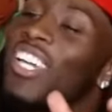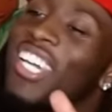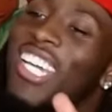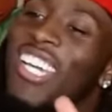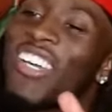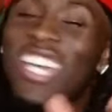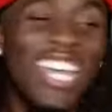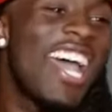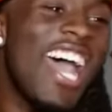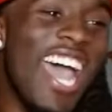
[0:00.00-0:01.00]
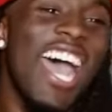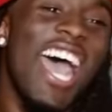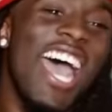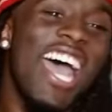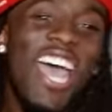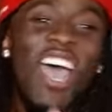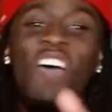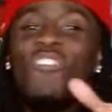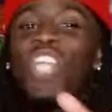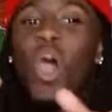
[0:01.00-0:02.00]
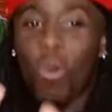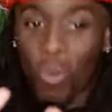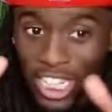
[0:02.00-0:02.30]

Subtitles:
I'm not talking that much, TT, though. I'm trying to really